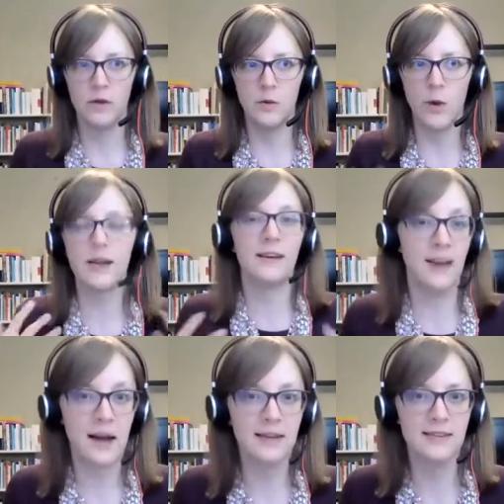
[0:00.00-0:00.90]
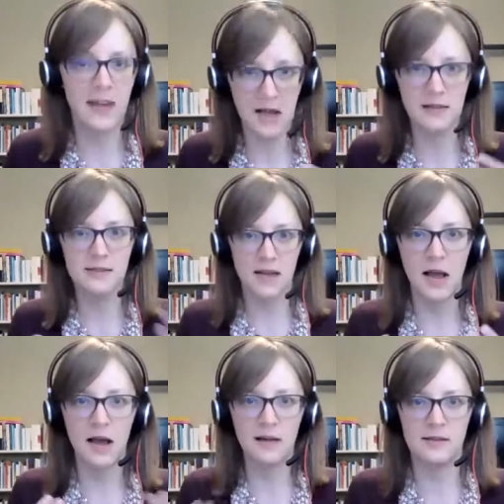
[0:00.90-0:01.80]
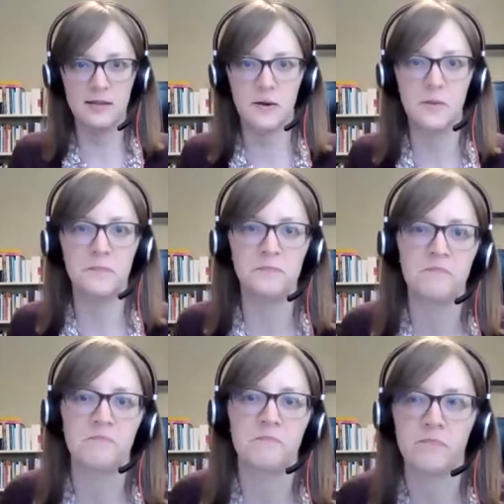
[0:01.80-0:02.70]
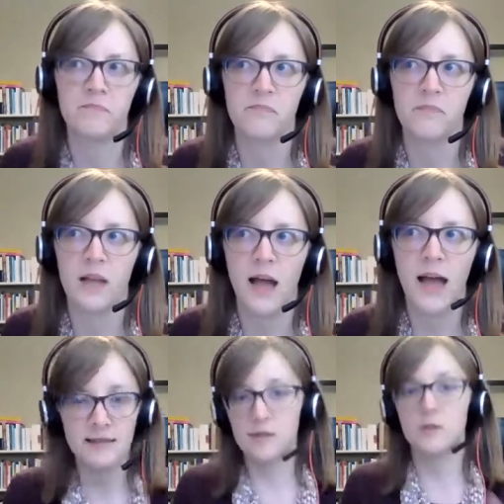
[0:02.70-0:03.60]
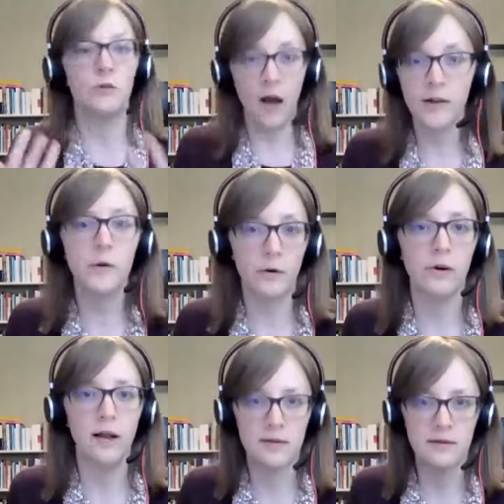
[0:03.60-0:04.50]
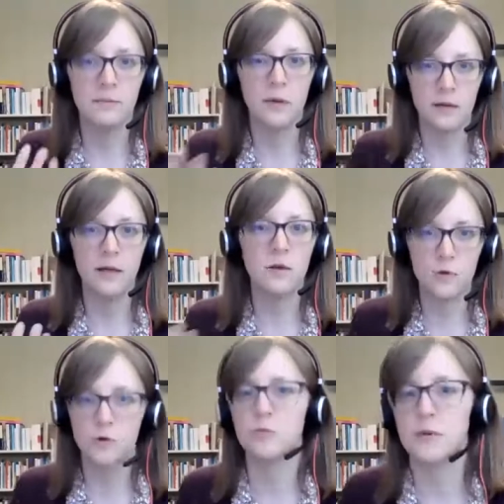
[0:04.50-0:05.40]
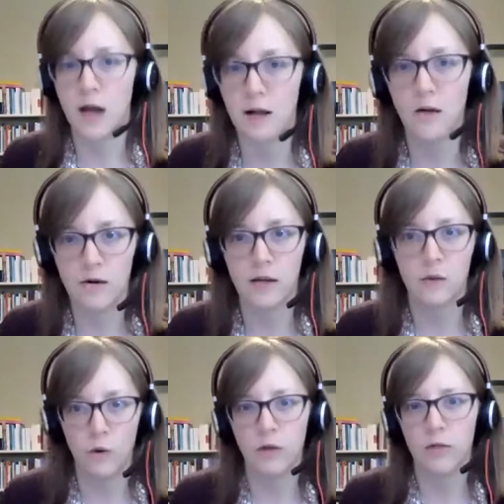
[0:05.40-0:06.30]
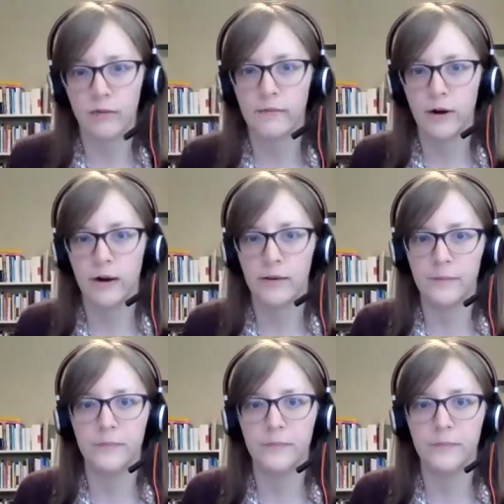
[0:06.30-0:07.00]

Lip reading: recognized as an interlocutor, as somebody that you should be dialoguing with, right?